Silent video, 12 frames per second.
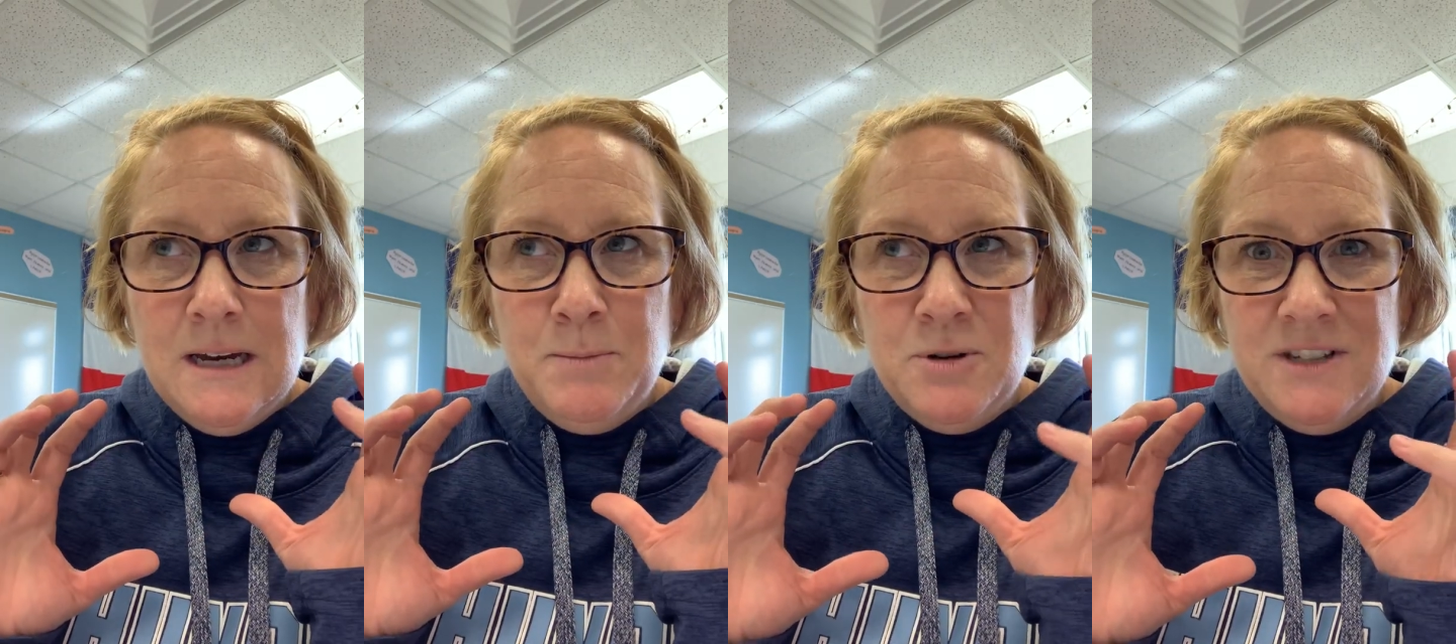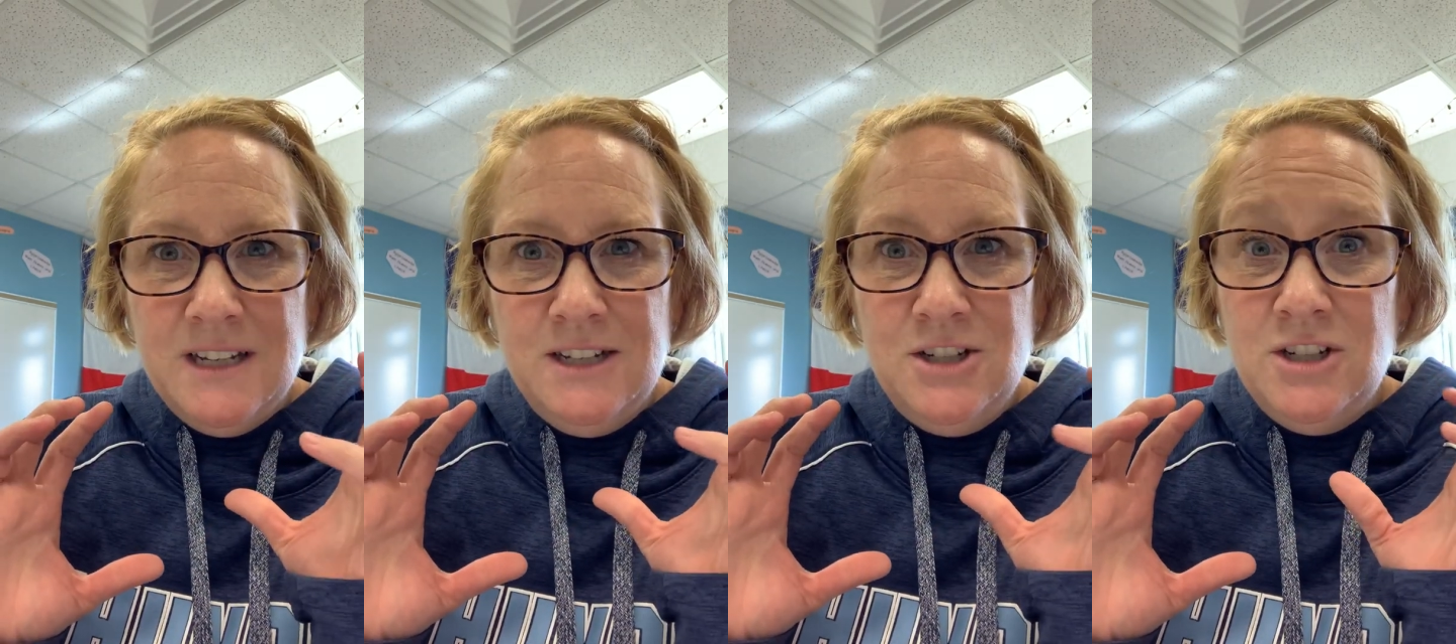
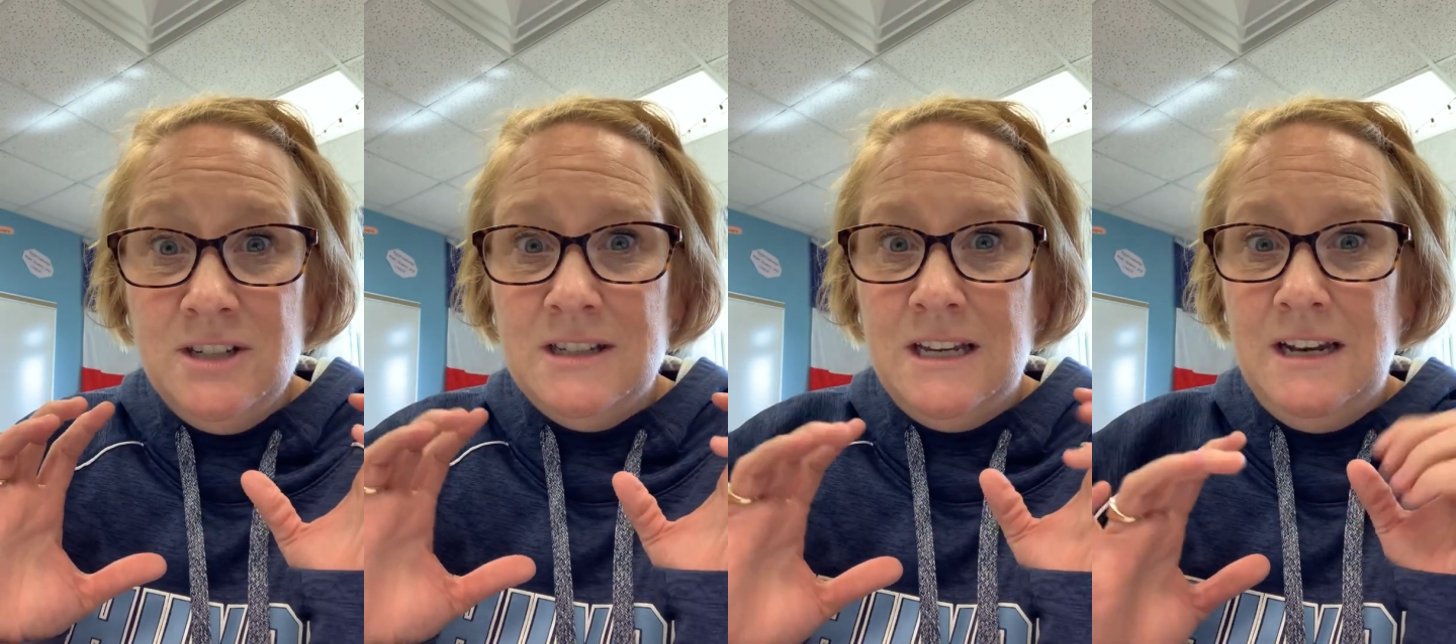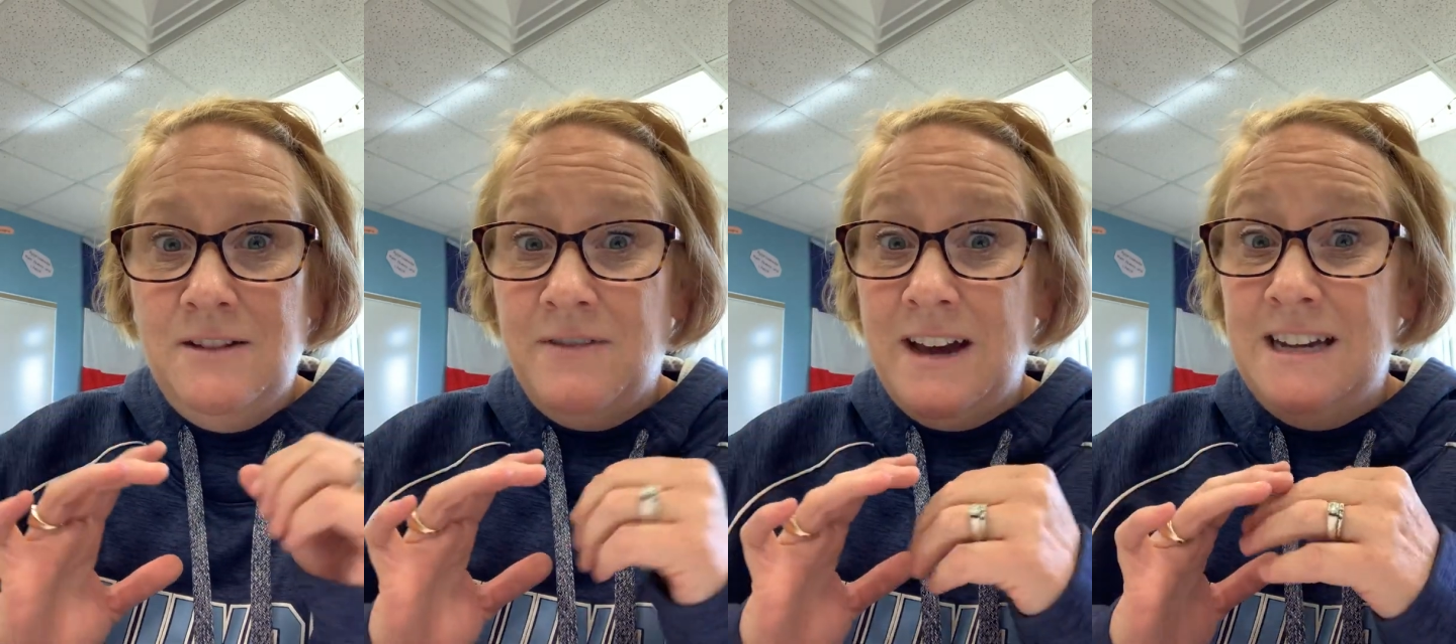percentages,
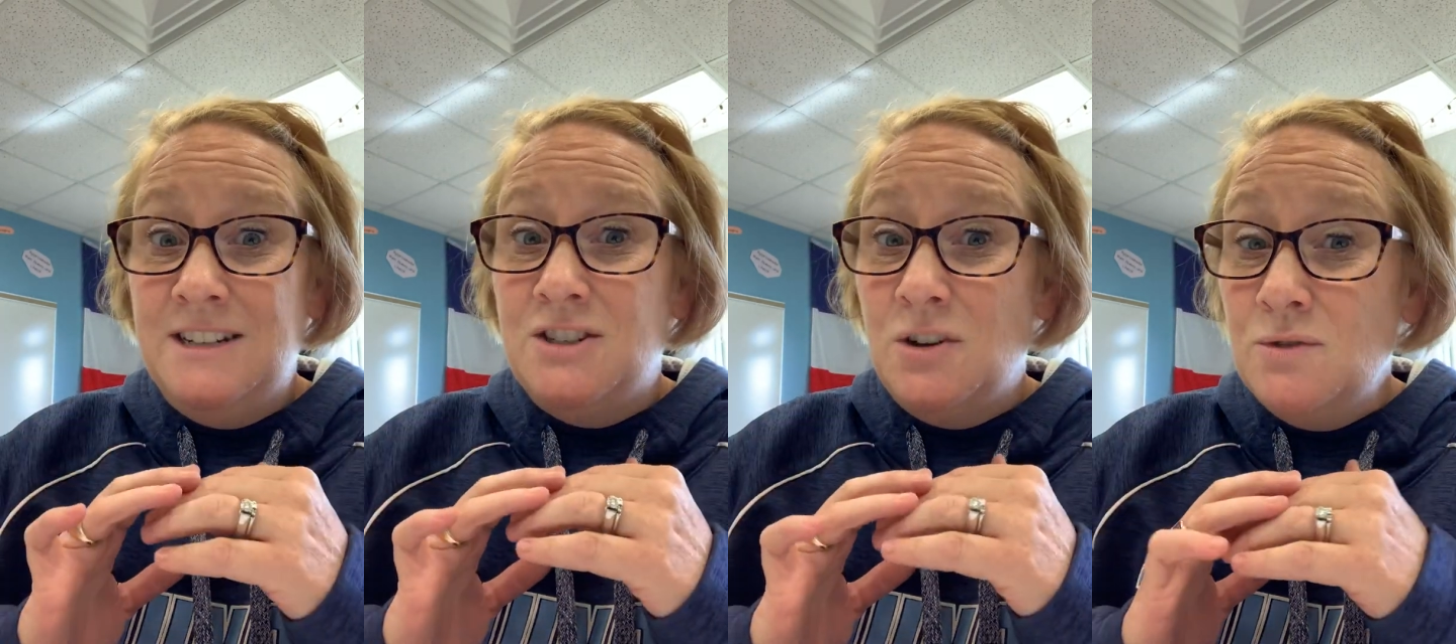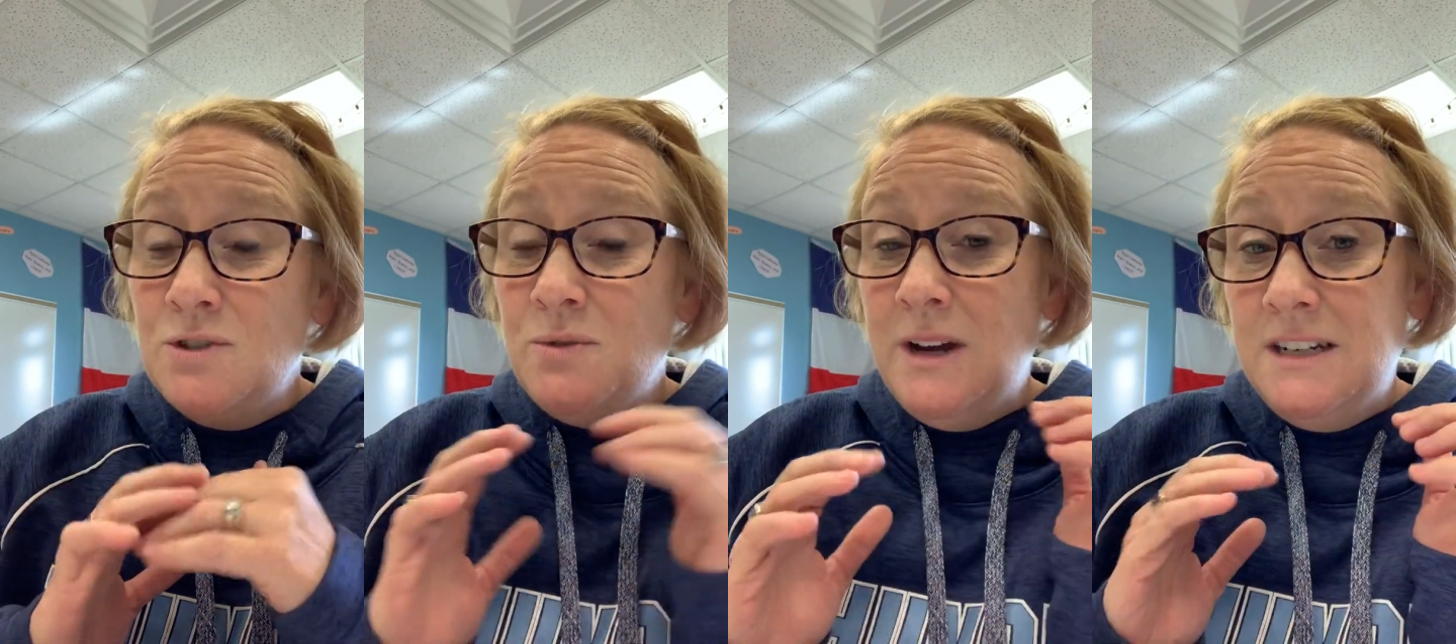and if I
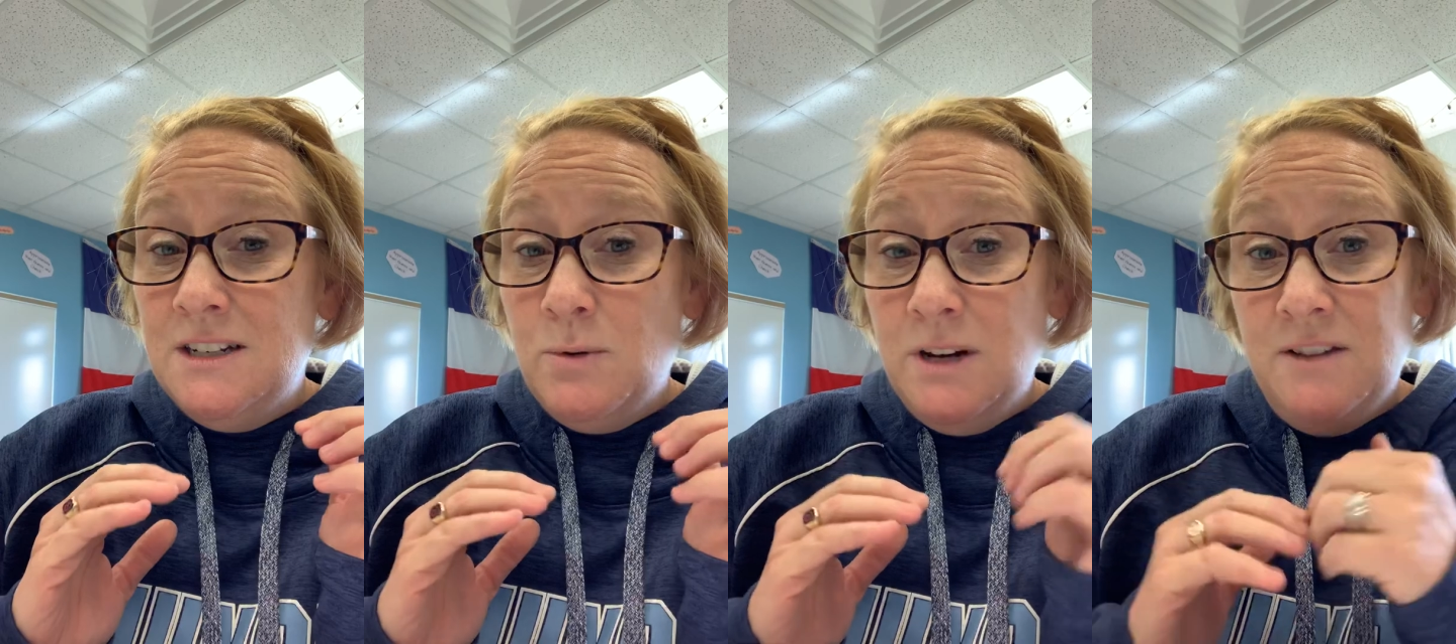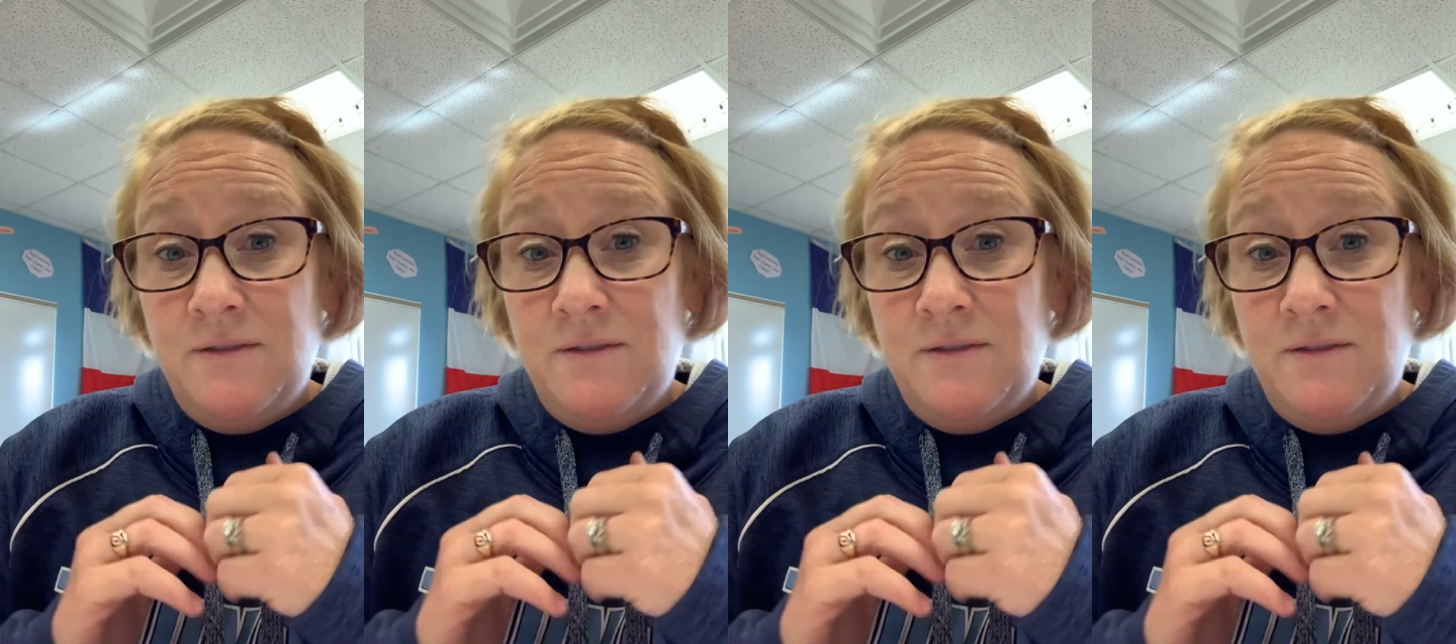don't do 80-20,